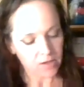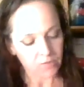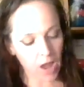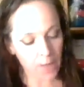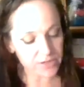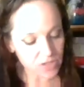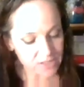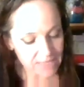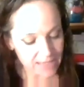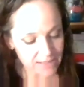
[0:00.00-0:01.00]
Rabbit
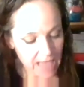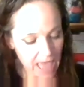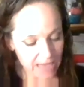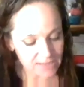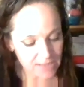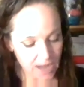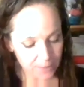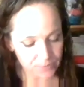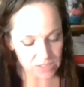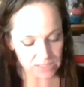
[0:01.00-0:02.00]
just had
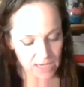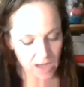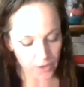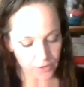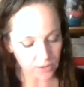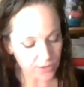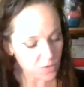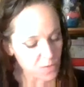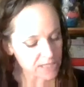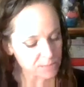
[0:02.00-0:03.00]
time to dig under
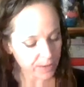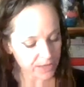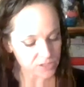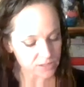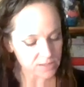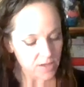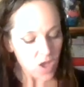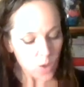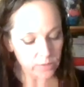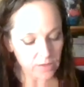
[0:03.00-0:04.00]
Little Weed's branches
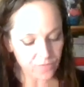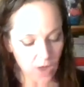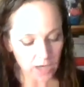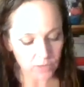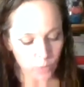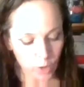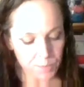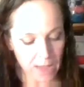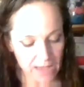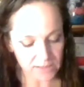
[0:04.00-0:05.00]
when the fire
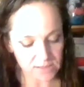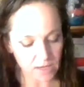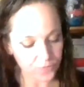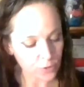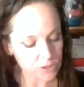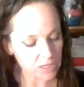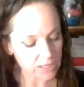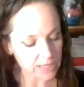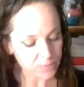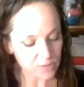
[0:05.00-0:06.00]
roared past.
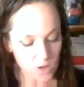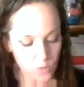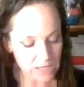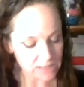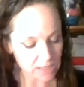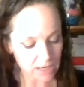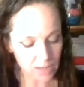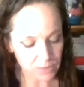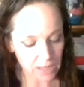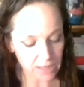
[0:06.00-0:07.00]
Unfortunately, Little Weed didn't
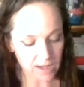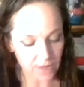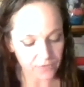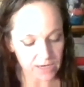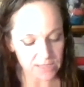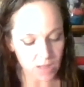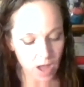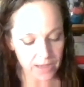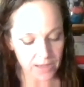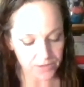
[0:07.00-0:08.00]
completely cover his
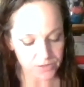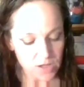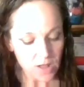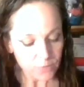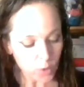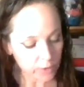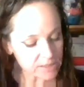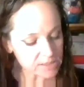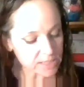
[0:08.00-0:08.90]
long ears or his